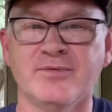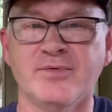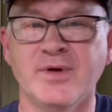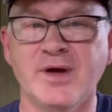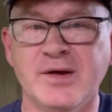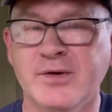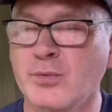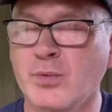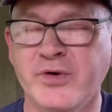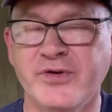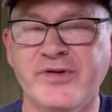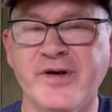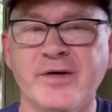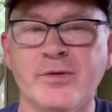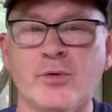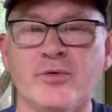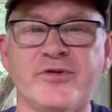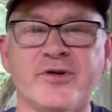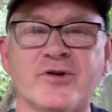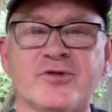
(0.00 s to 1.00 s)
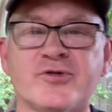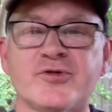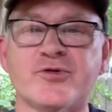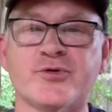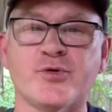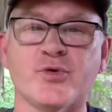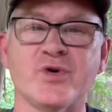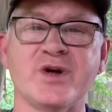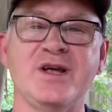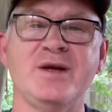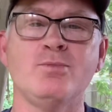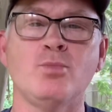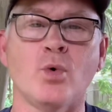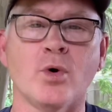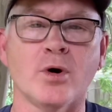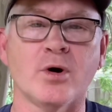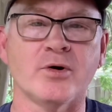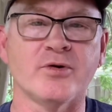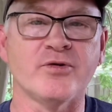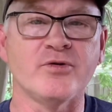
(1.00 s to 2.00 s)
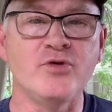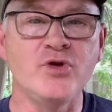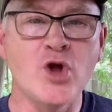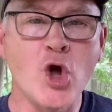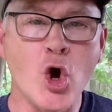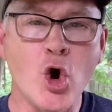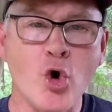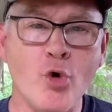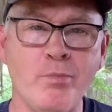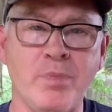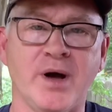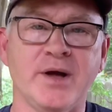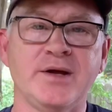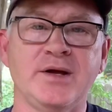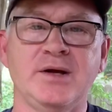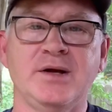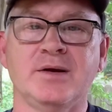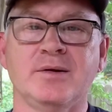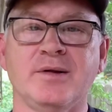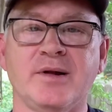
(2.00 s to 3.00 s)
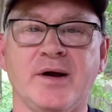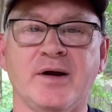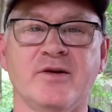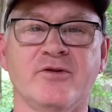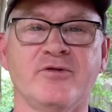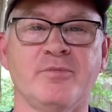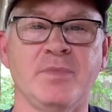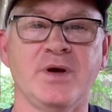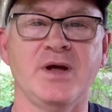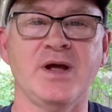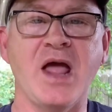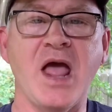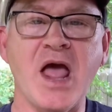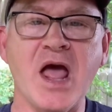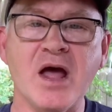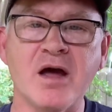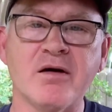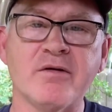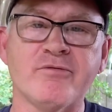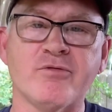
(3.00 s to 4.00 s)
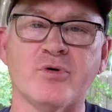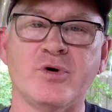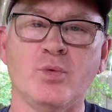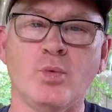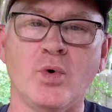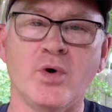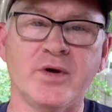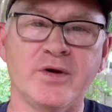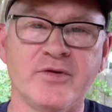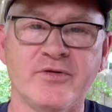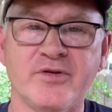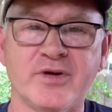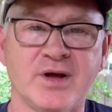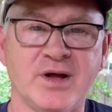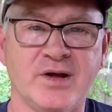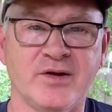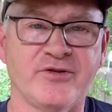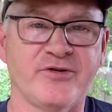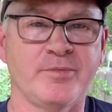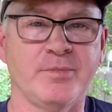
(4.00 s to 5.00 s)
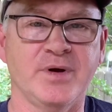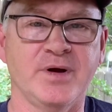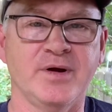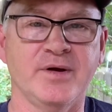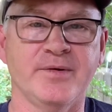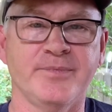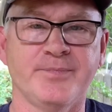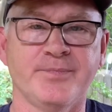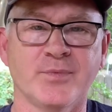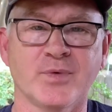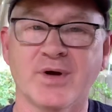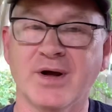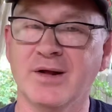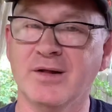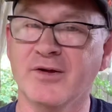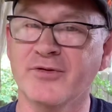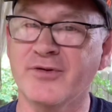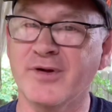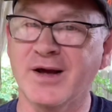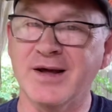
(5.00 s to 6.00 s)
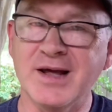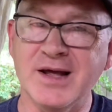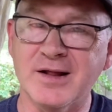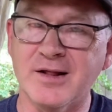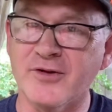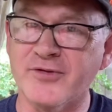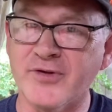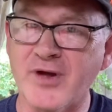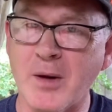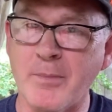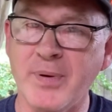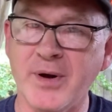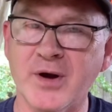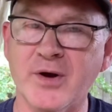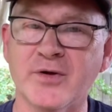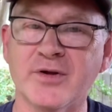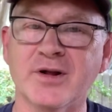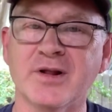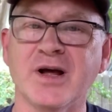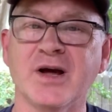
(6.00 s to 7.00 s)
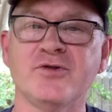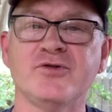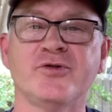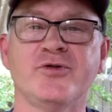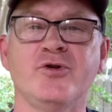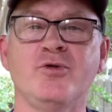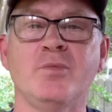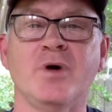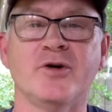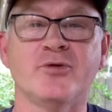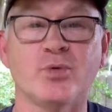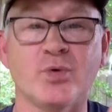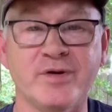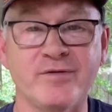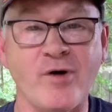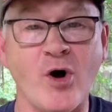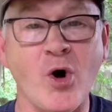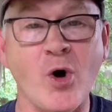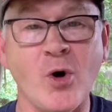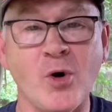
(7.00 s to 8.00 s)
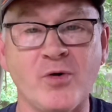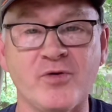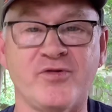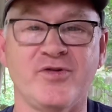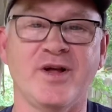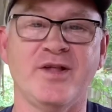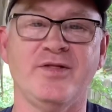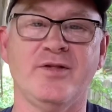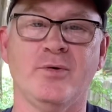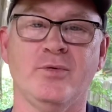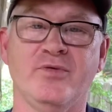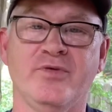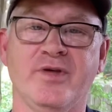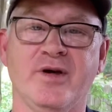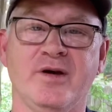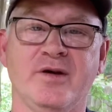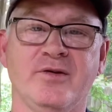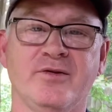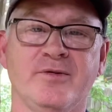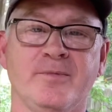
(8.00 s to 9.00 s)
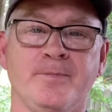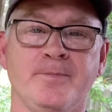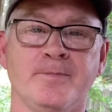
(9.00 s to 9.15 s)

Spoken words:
And we say those extreme words, nobody likes me, everyone is against me. Okay, let's not pick on Elijah too much. We've all said those things.